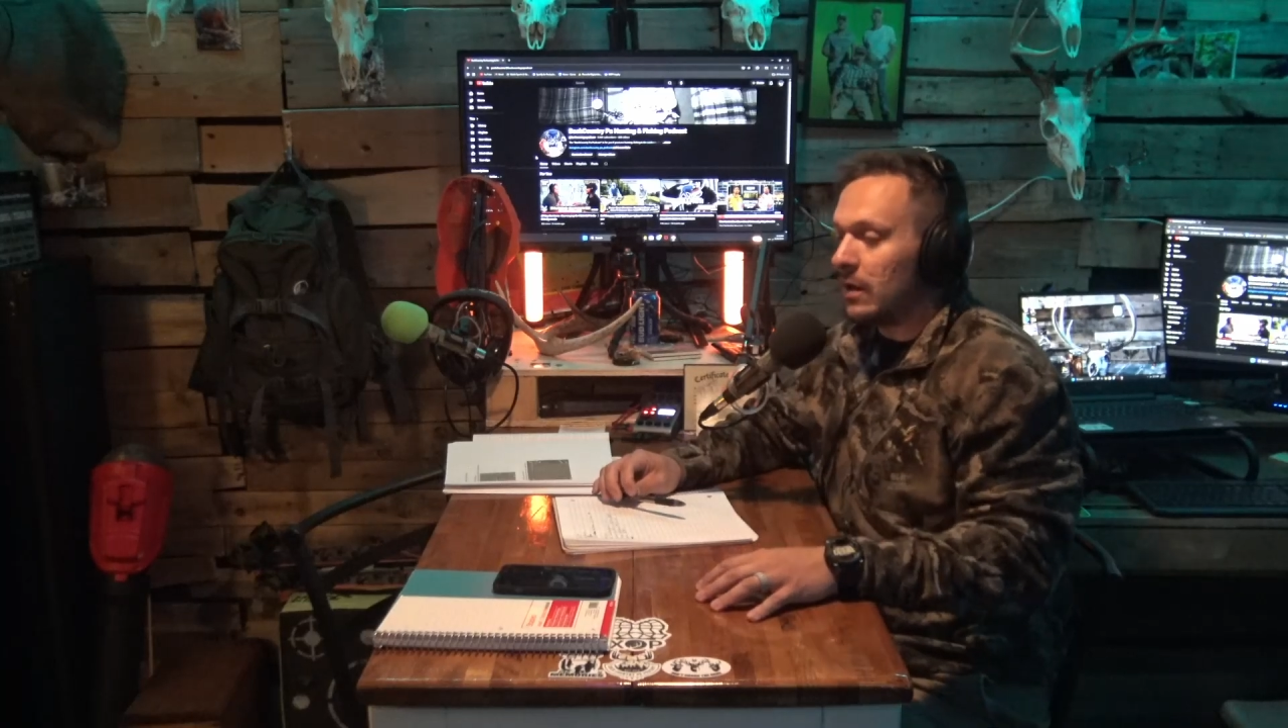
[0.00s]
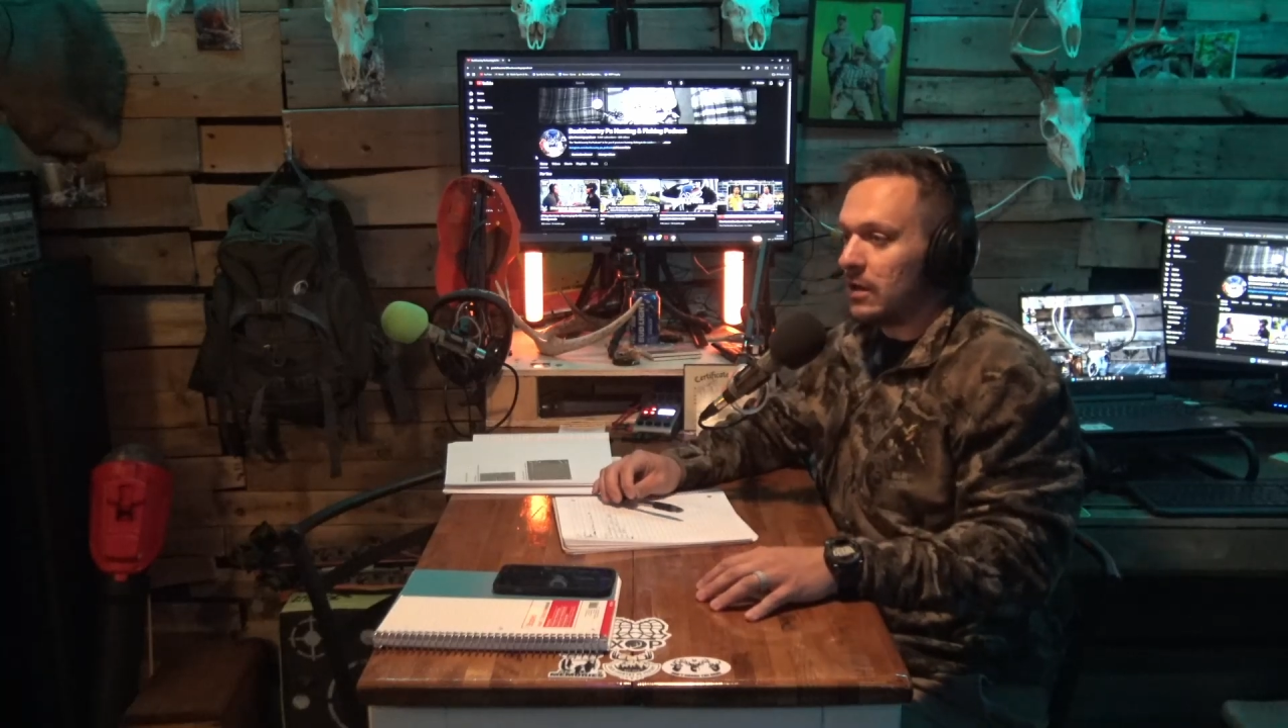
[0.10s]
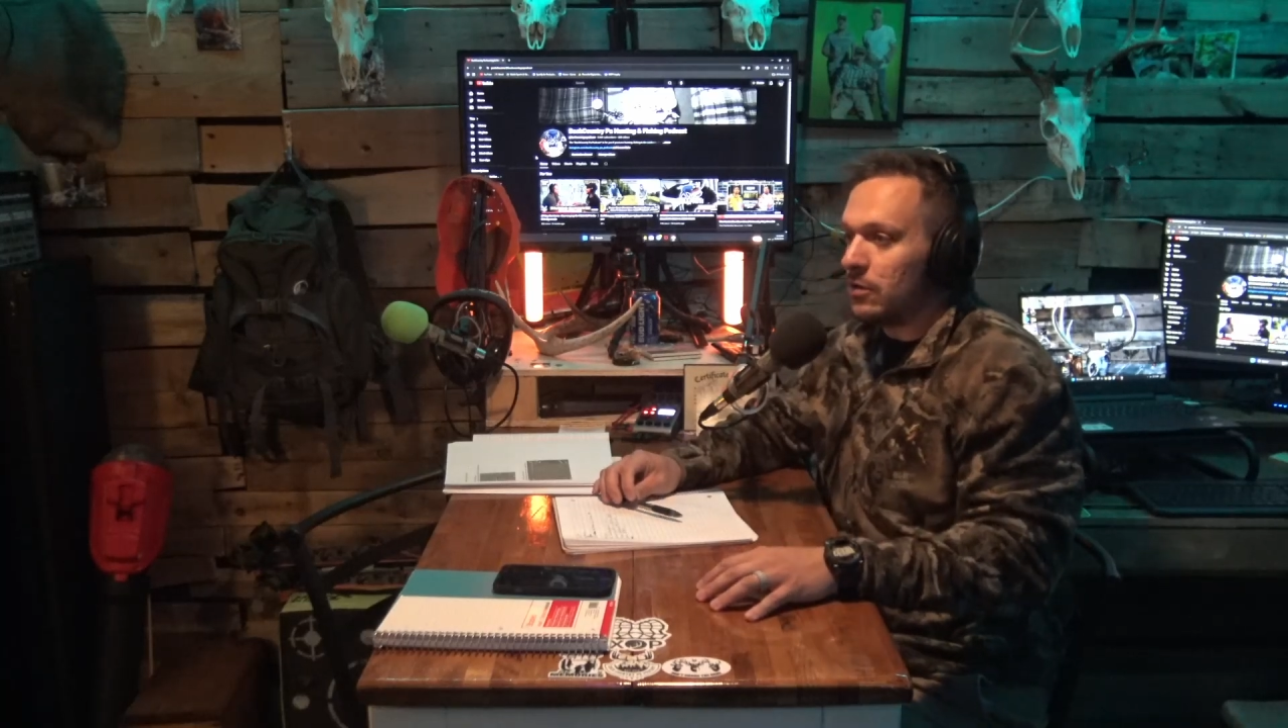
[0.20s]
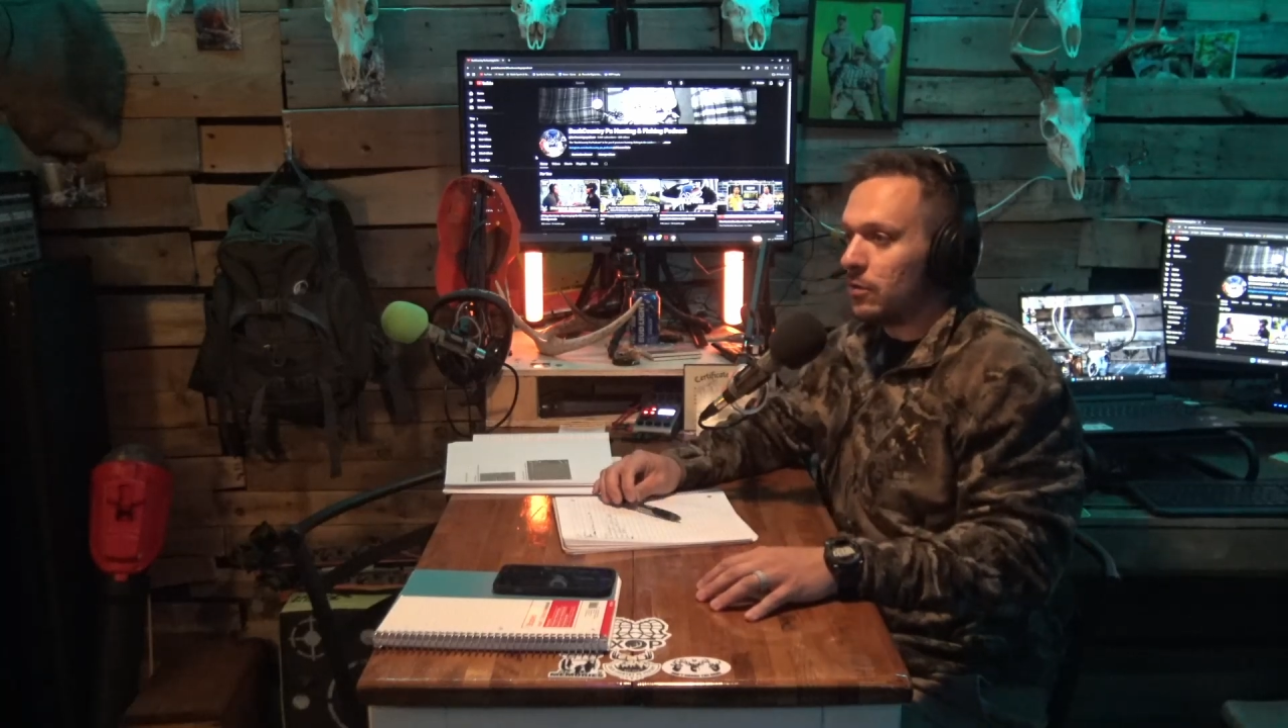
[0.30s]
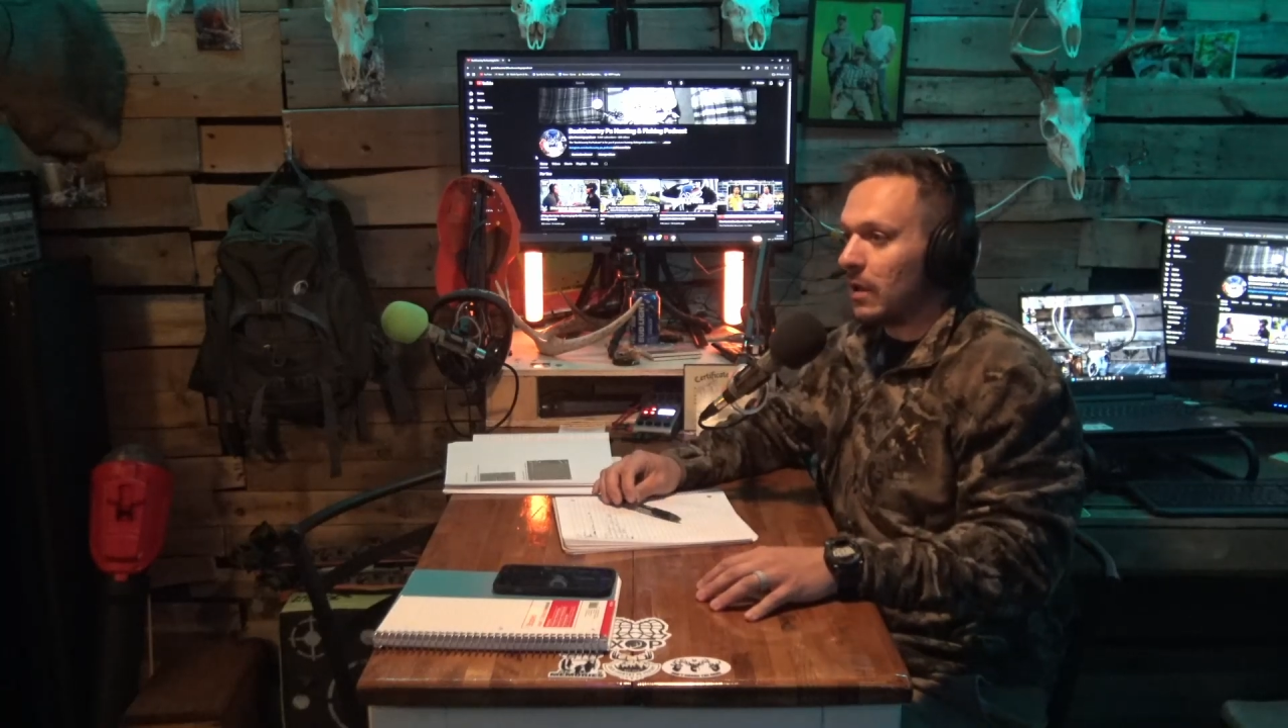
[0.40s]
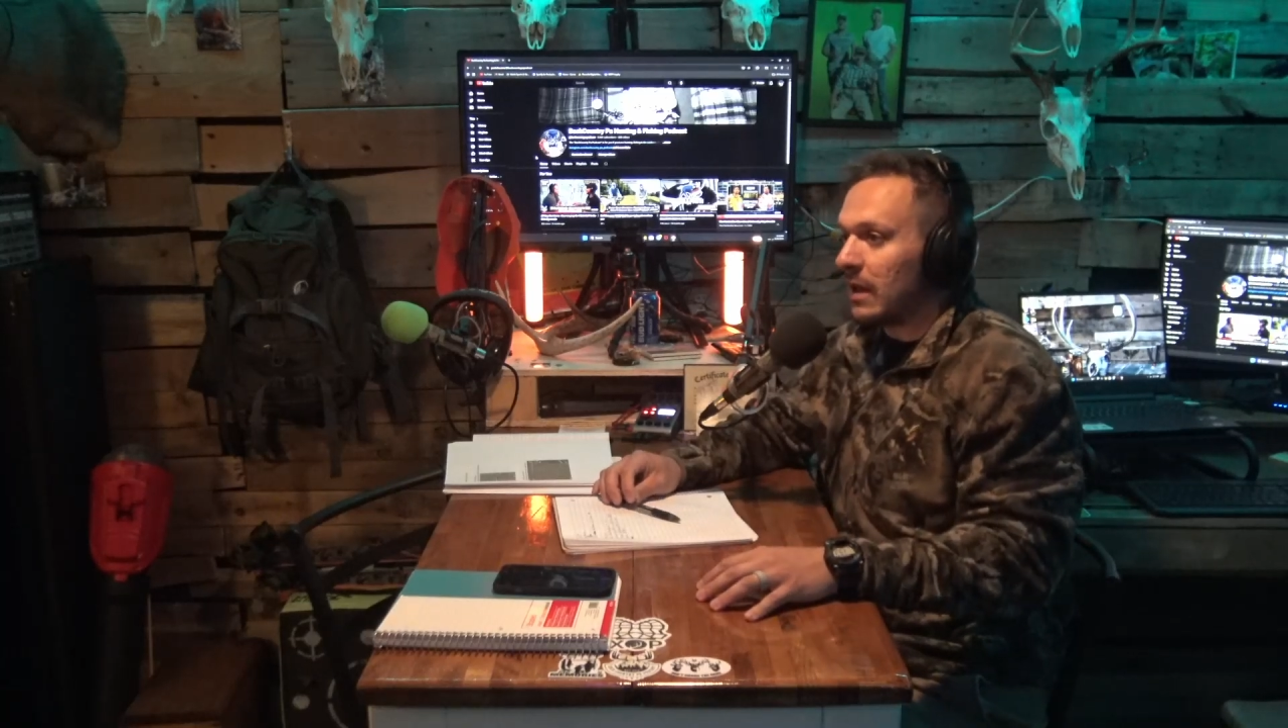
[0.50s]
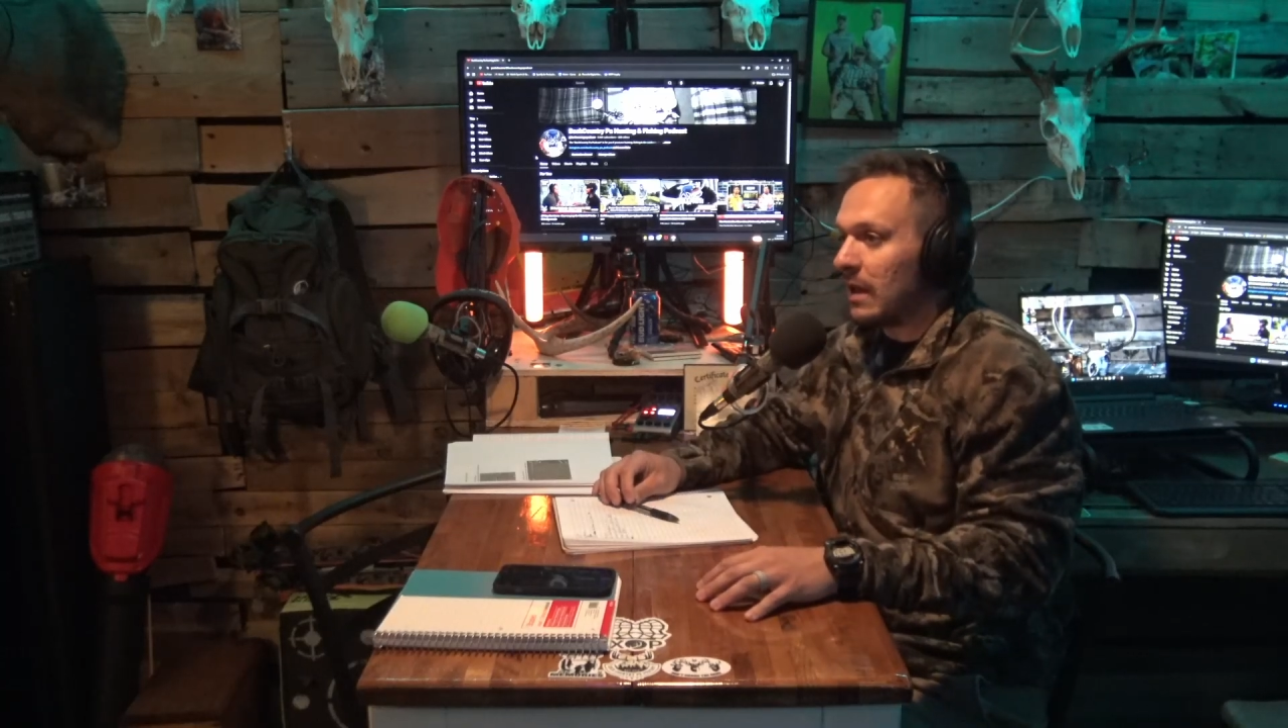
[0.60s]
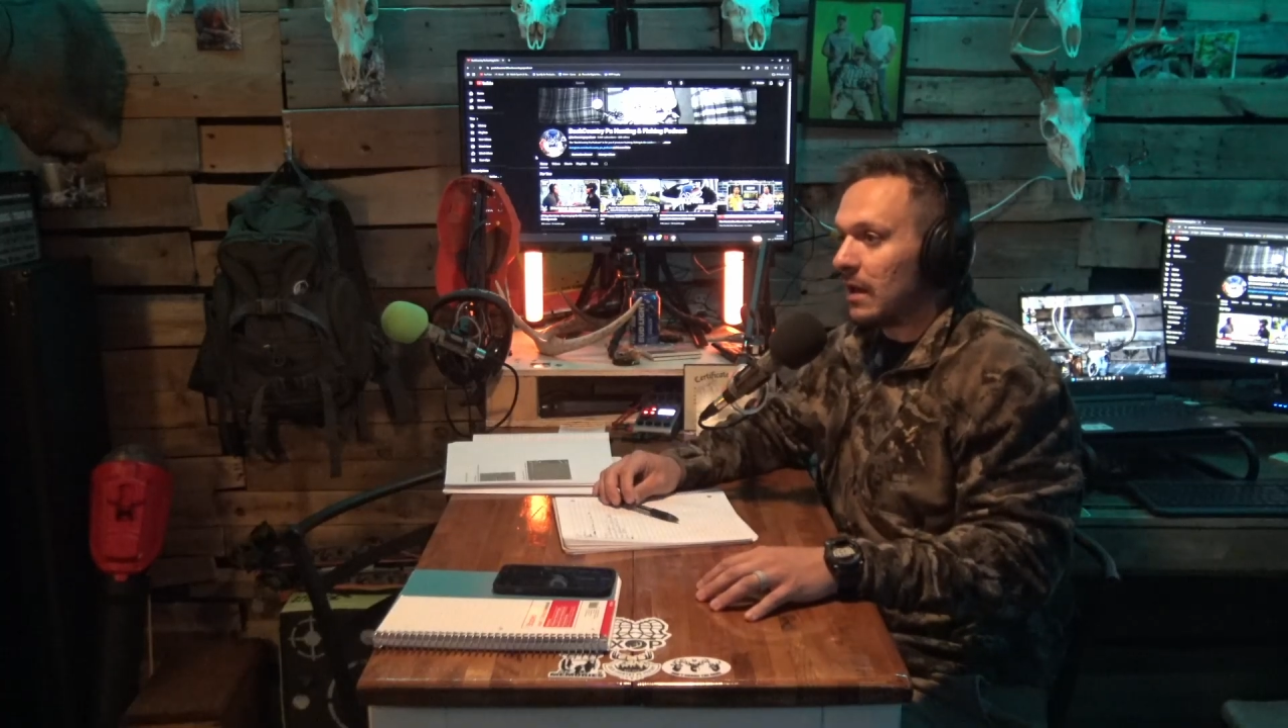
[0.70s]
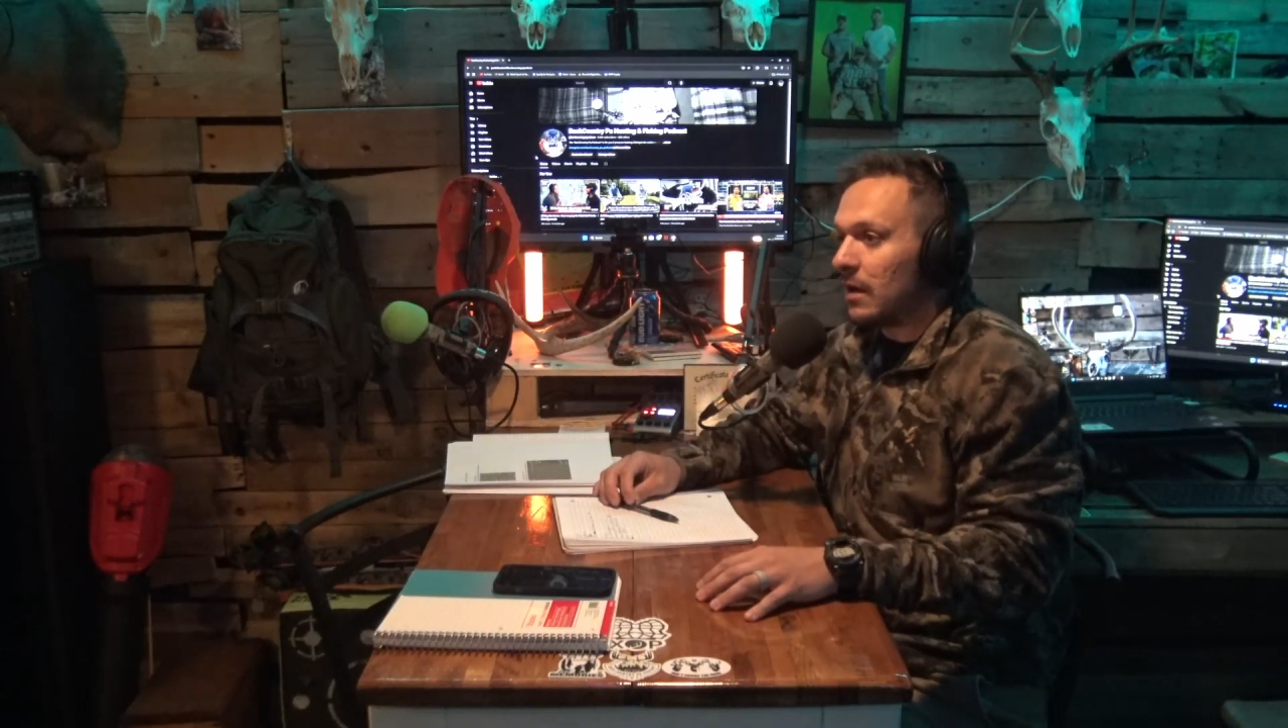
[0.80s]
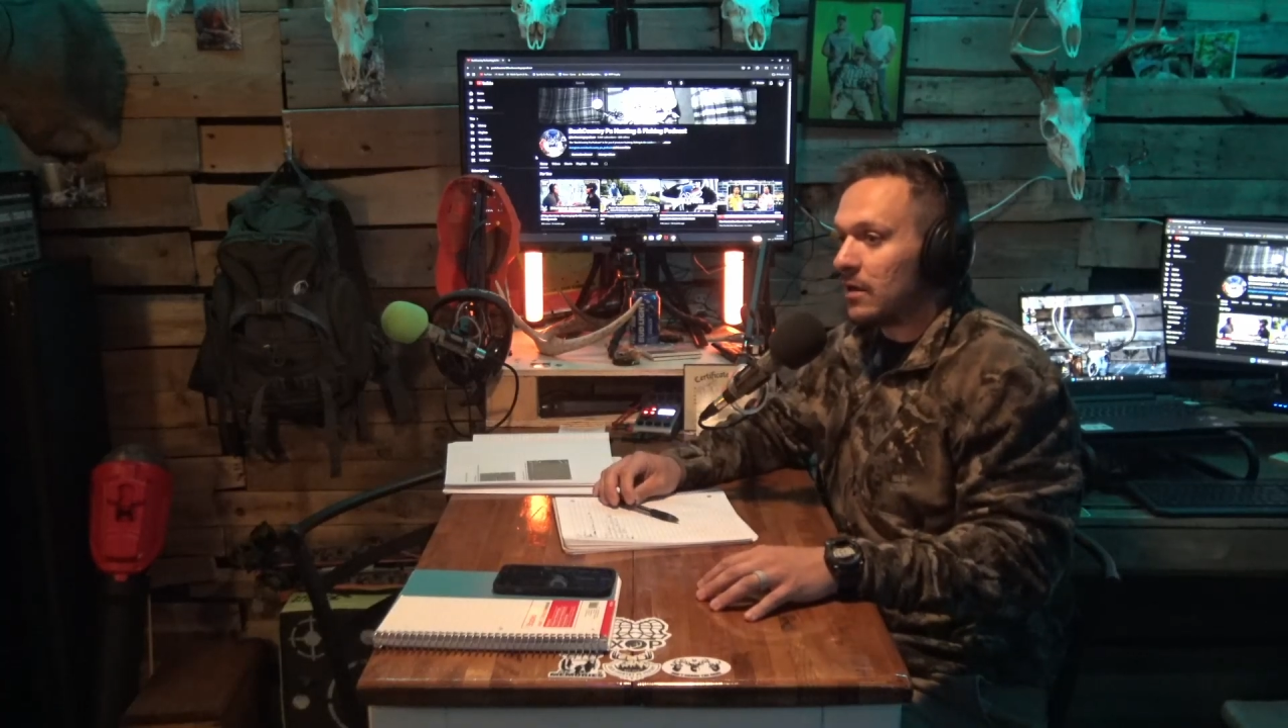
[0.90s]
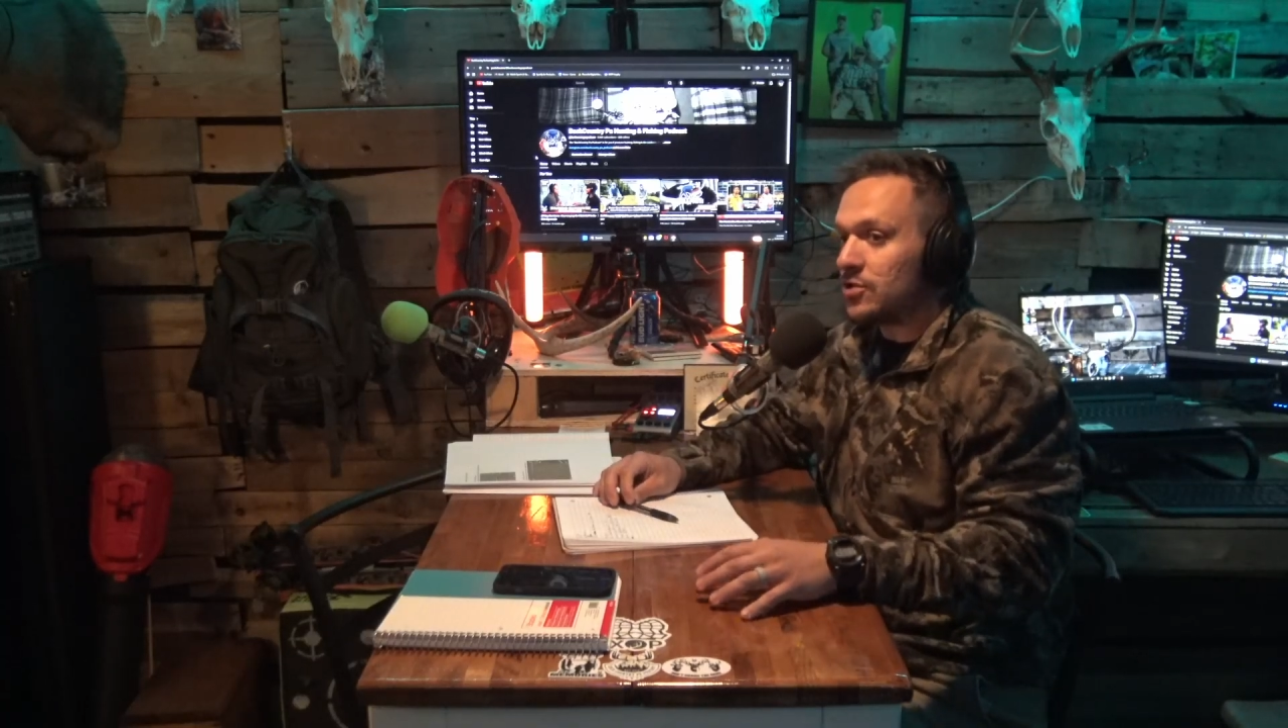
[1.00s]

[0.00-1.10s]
and you do a